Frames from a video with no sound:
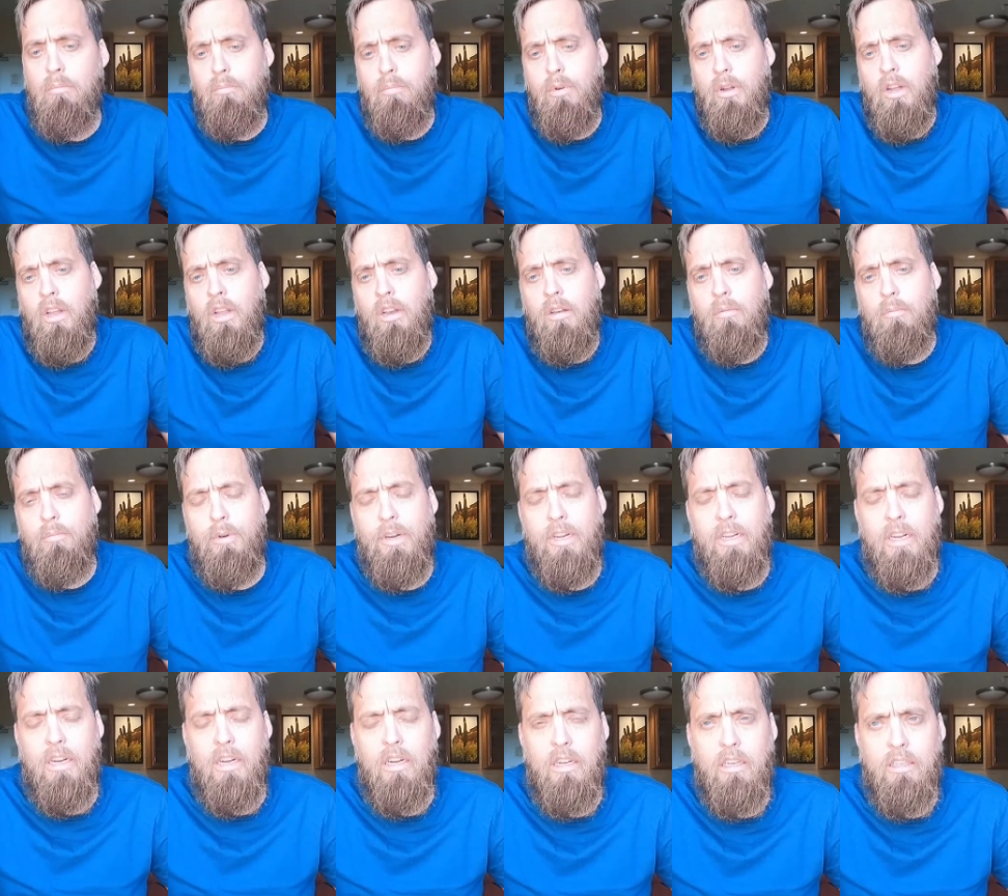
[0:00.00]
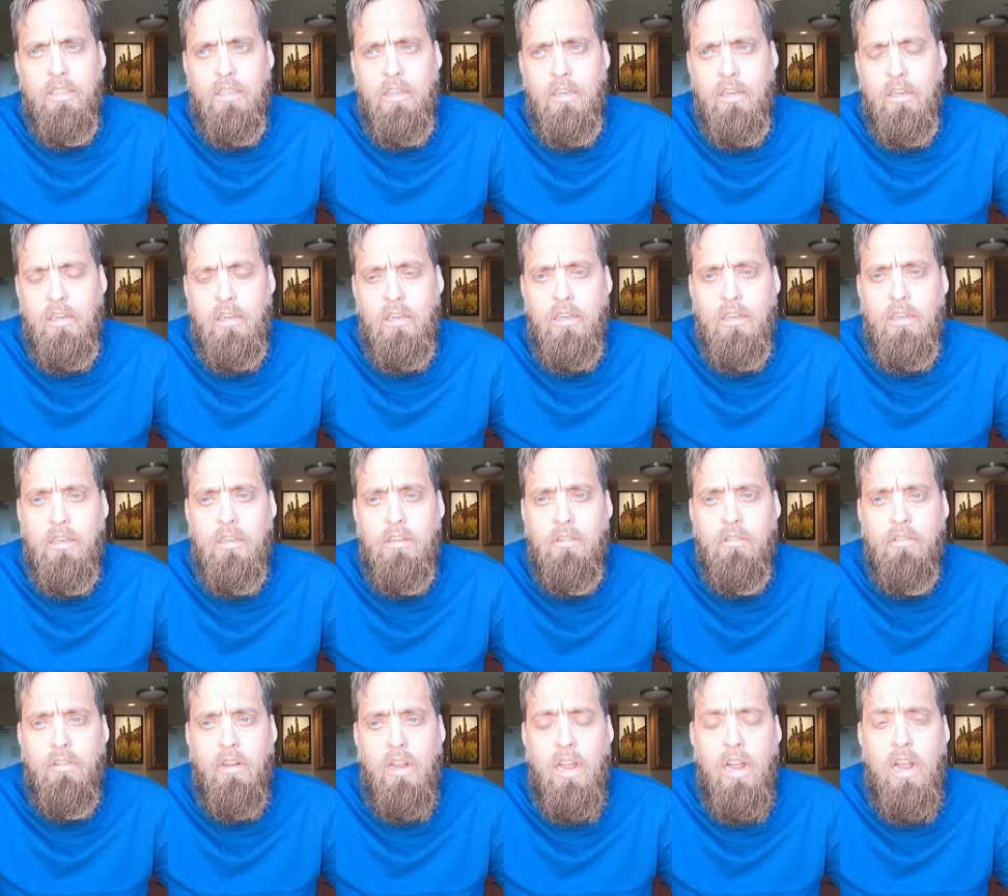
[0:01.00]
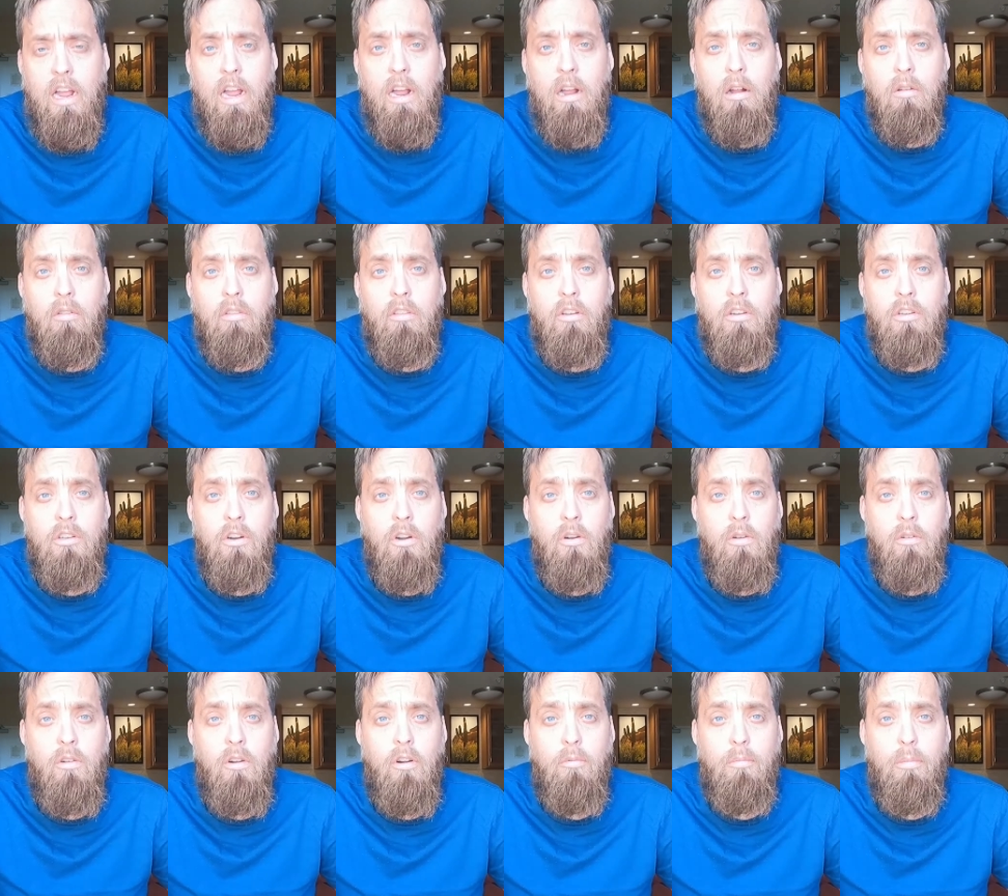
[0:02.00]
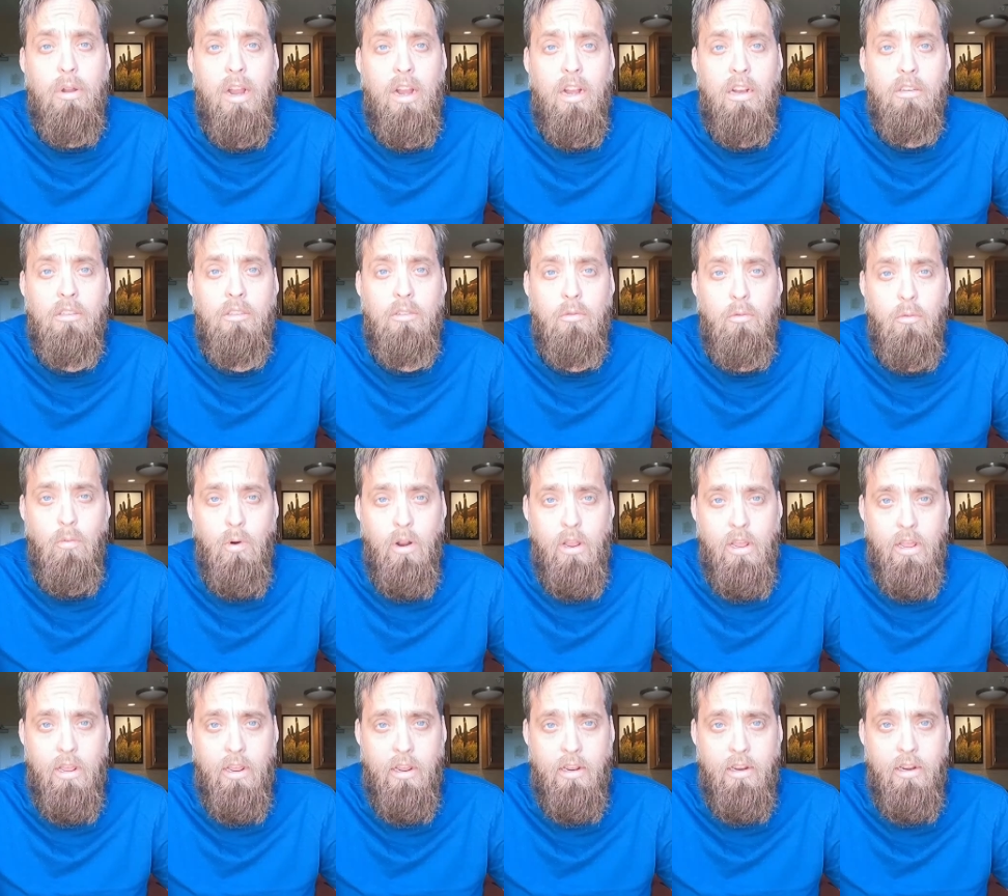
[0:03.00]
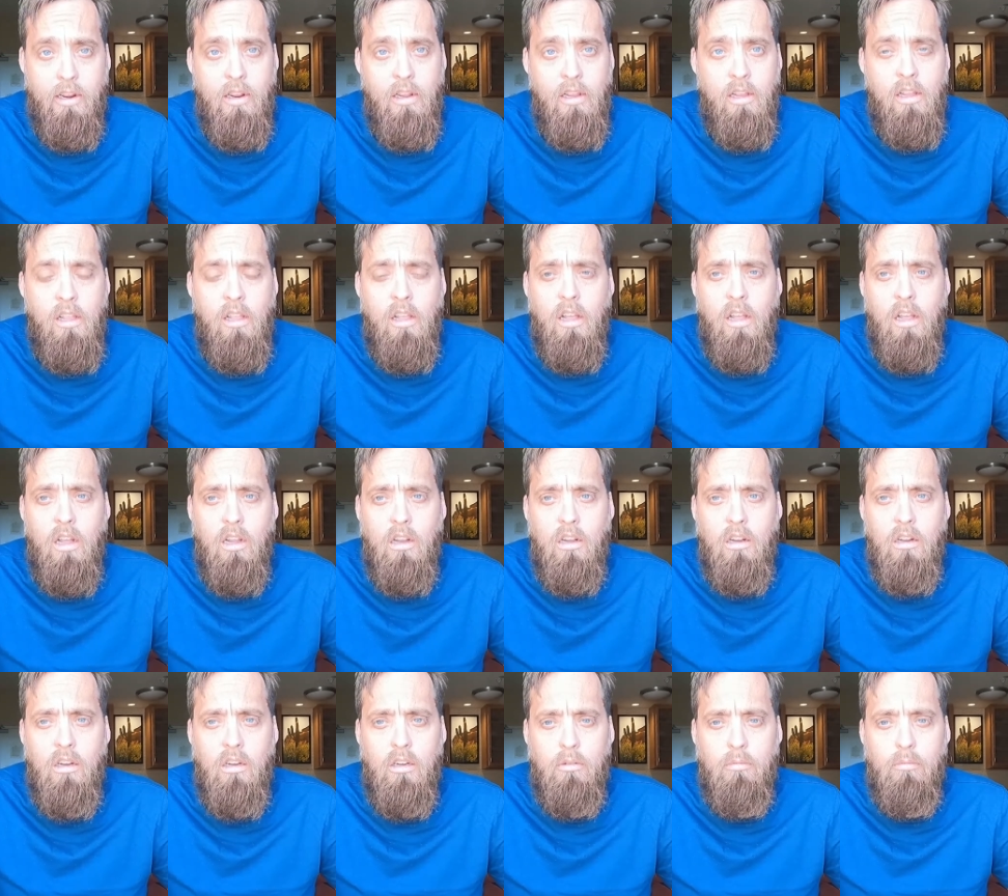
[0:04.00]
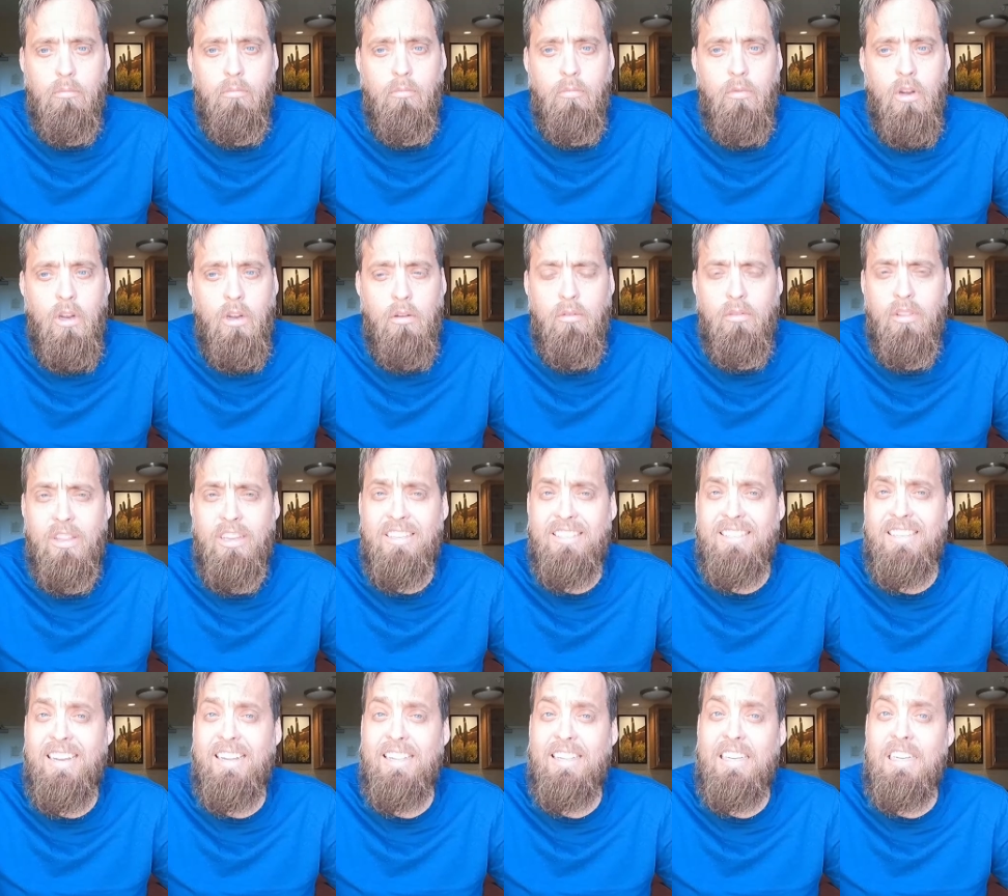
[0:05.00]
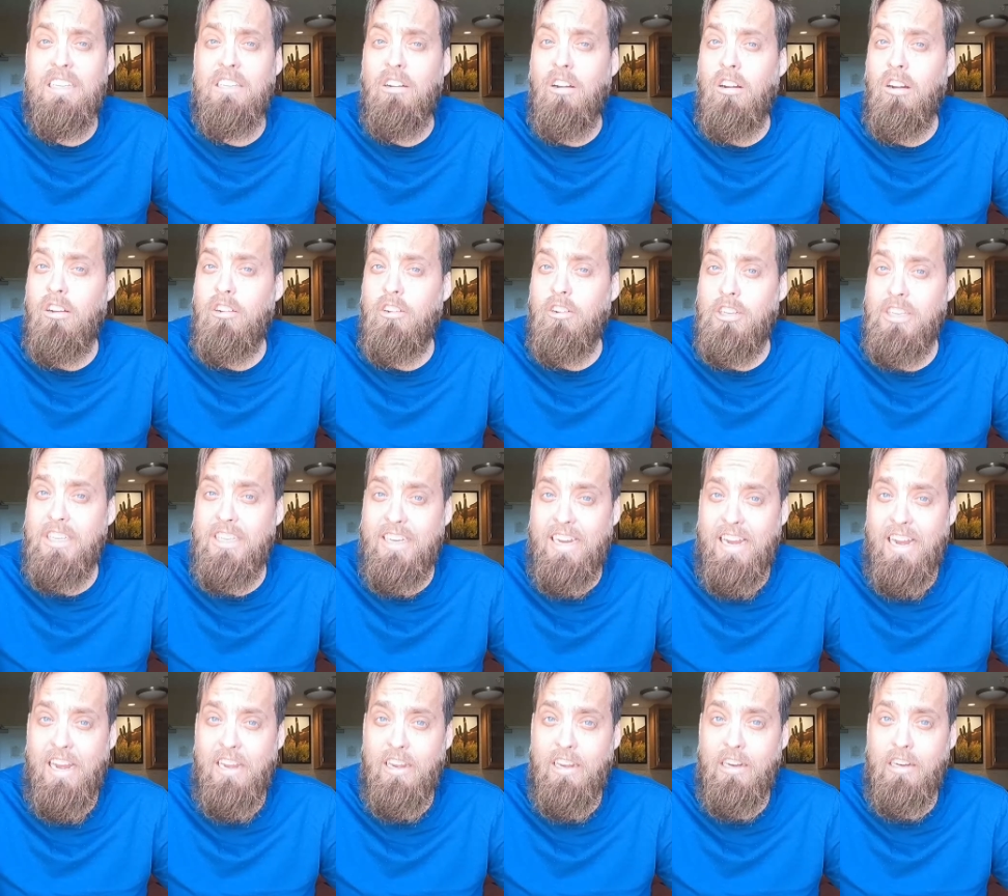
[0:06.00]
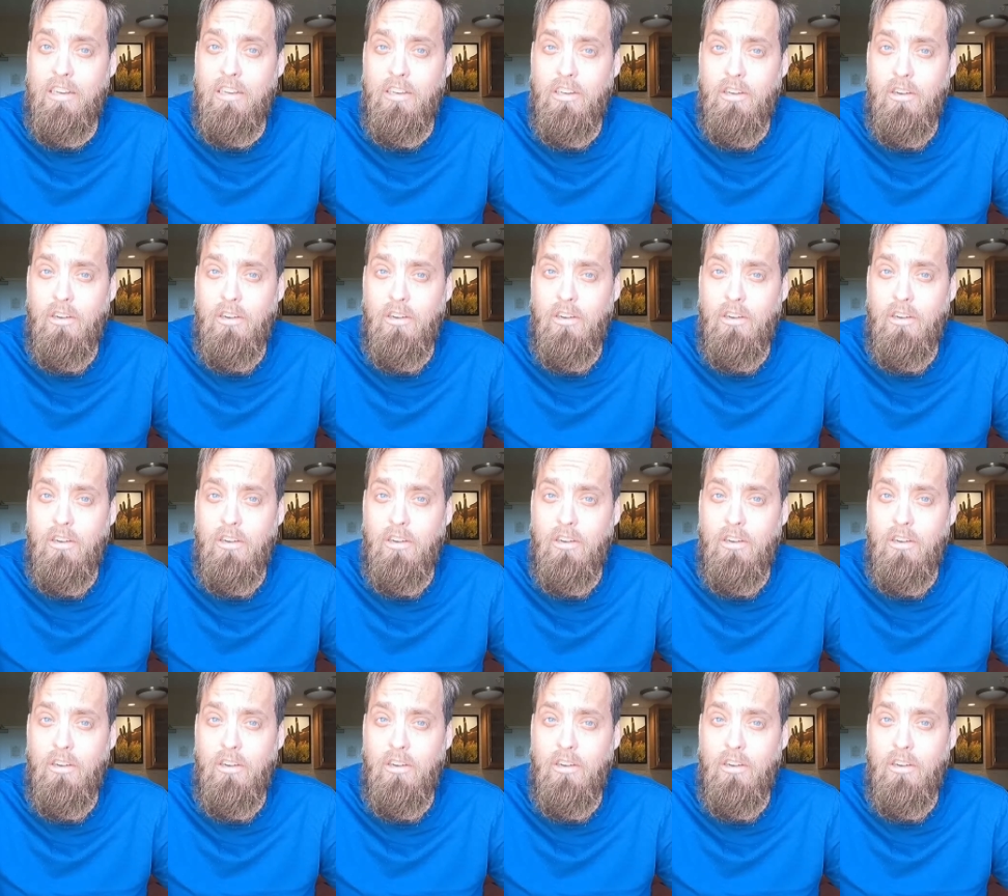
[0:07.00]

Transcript: but because of how the donor passed away, um, this is at least our understanding.